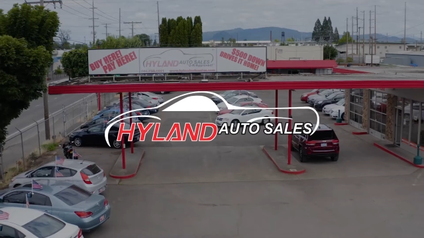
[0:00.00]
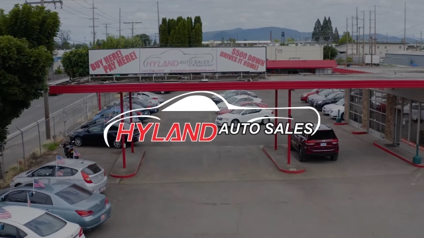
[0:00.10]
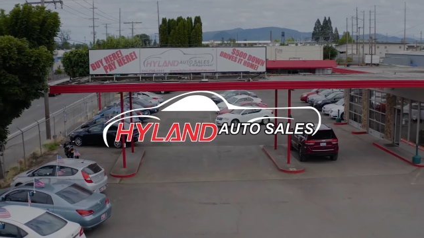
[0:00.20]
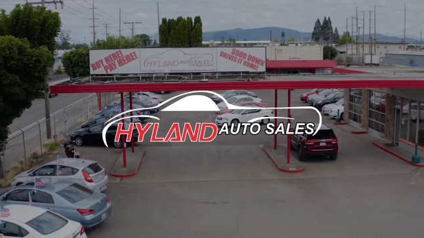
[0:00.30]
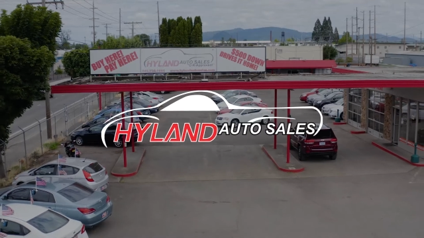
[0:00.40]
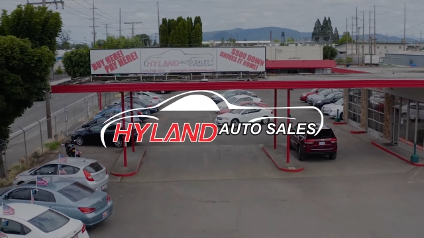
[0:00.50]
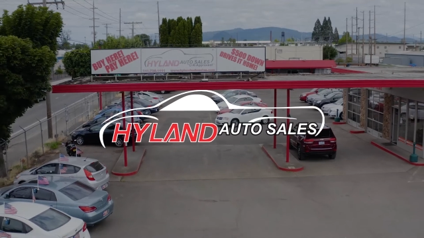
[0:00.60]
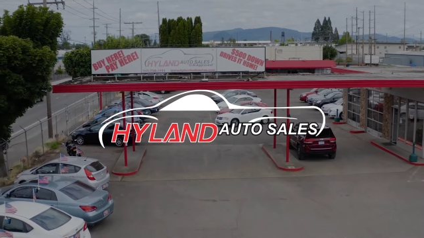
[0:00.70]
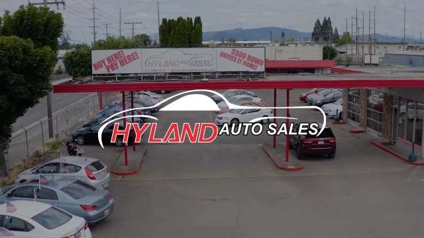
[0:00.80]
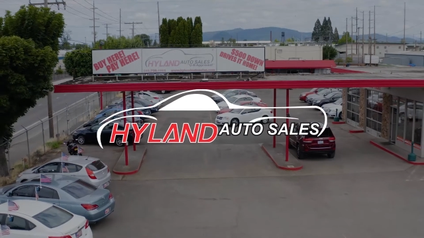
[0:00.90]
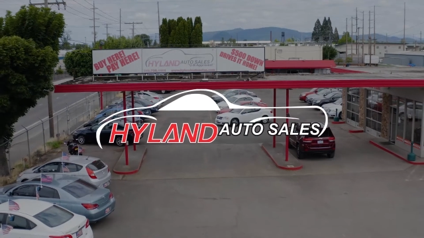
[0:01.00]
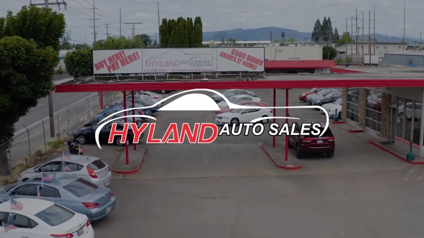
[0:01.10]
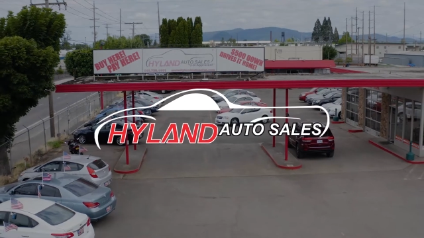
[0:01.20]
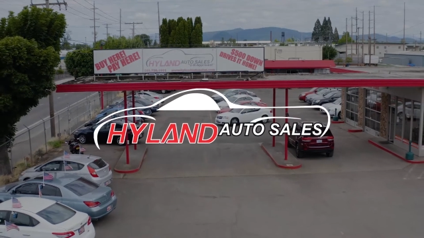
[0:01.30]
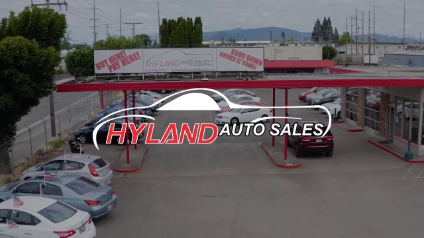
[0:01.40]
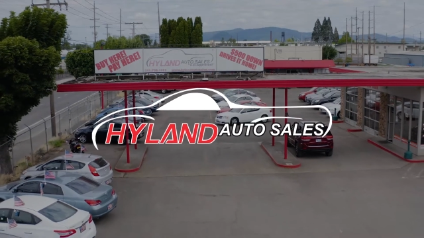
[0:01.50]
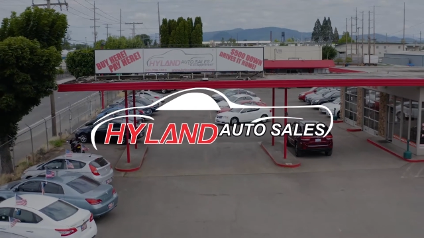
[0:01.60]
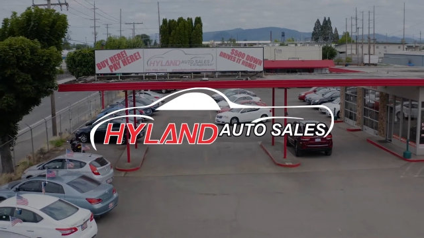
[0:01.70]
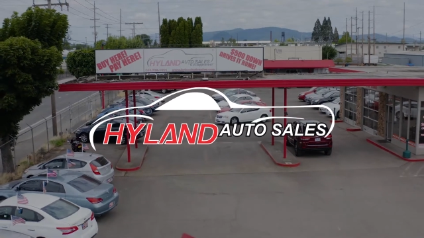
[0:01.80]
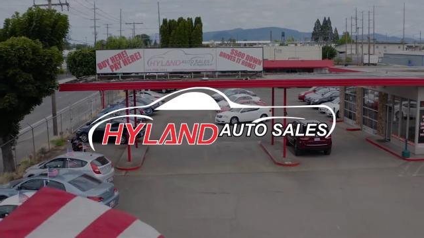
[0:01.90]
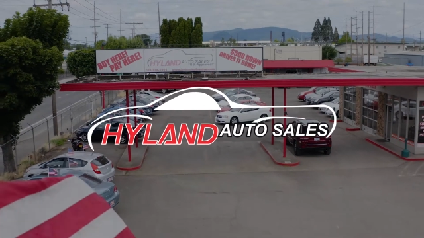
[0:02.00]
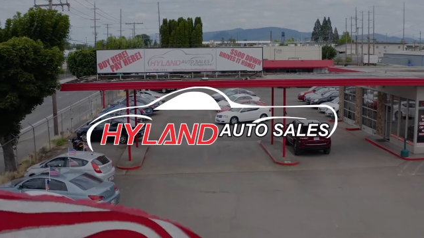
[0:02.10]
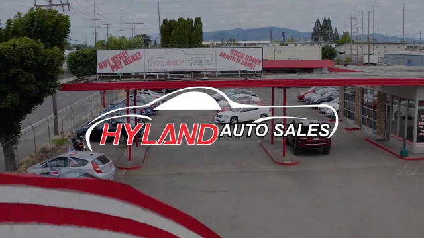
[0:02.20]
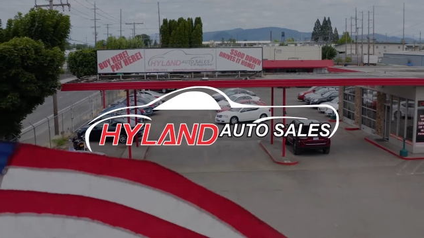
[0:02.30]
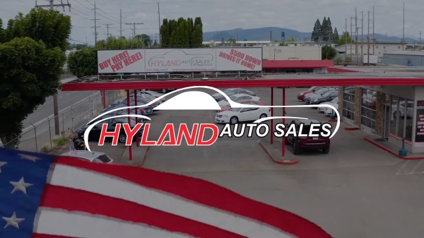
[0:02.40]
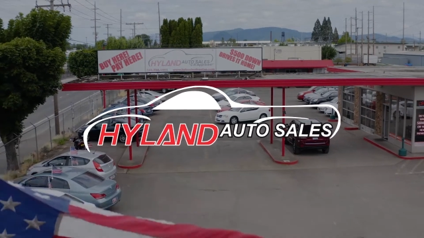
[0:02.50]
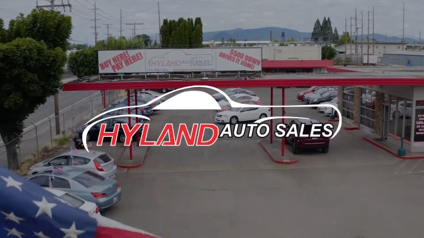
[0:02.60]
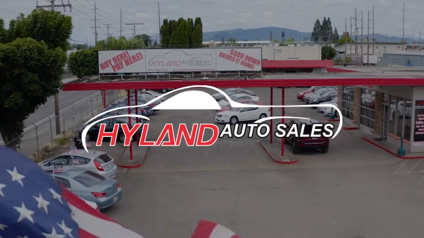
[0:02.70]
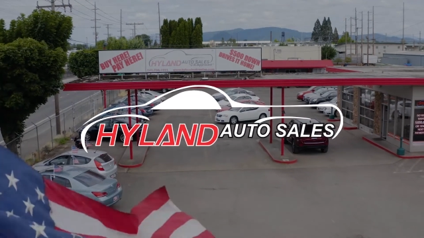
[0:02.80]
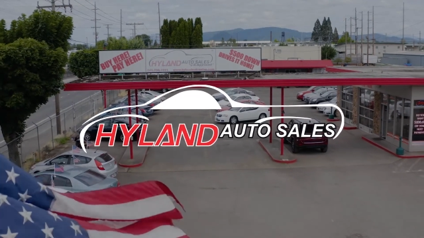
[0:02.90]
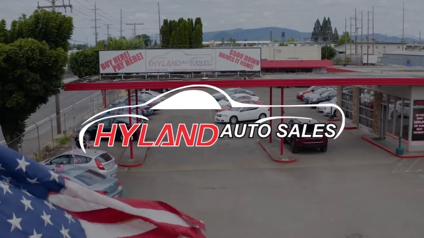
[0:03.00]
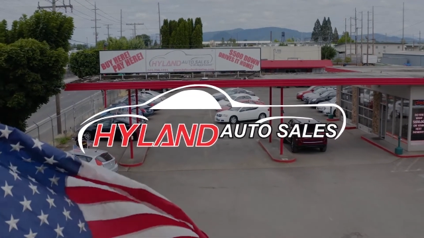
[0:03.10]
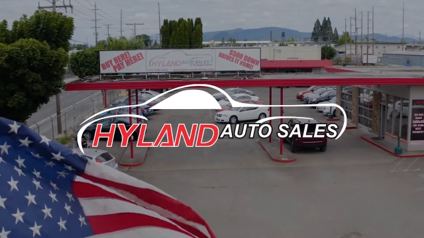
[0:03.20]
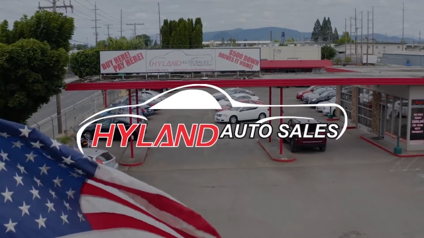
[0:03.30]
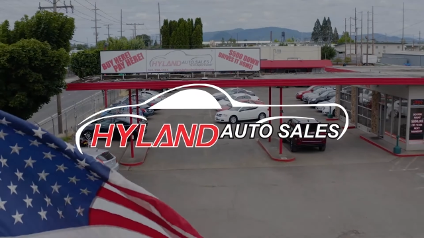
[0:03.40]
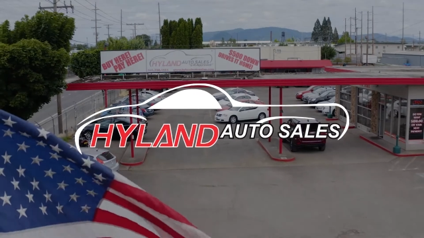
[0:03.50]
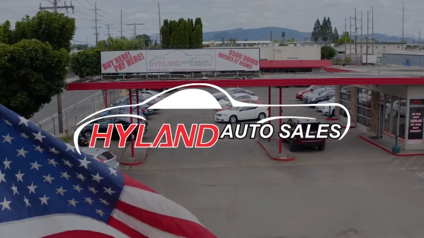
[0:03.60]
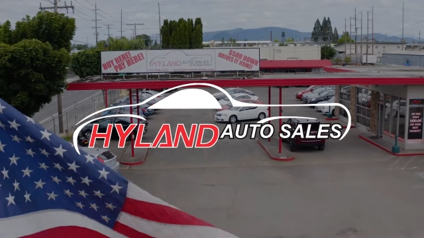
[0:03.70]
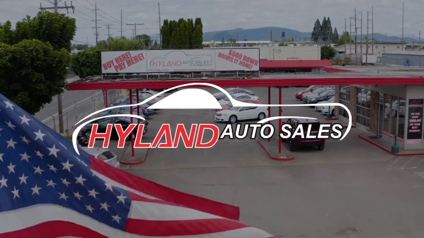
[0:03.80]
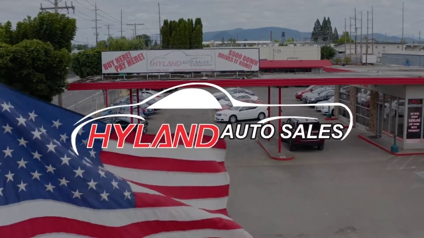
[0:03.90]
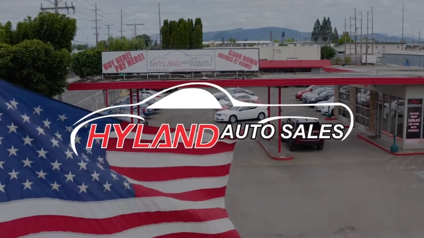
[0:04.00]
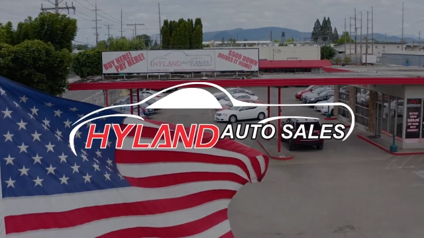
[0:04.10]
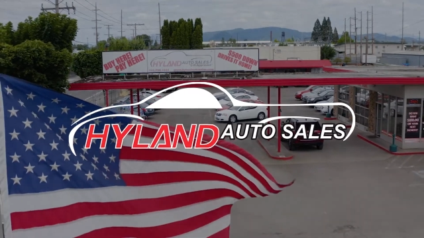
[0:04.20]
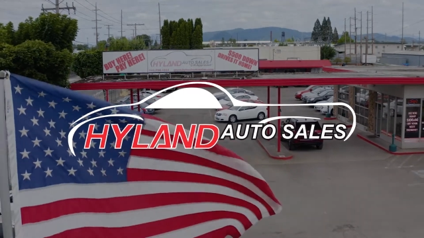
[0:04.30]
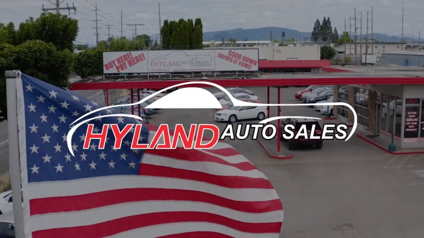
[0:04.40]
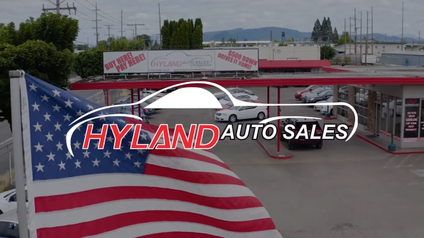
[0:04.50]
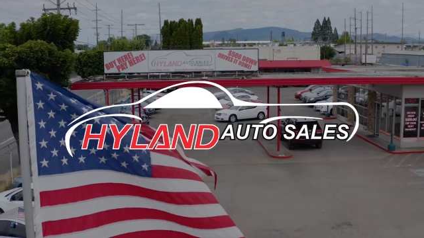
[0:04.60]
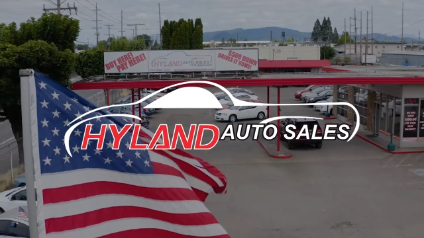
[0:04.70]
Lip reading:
No face is visible, so there are no lips to read.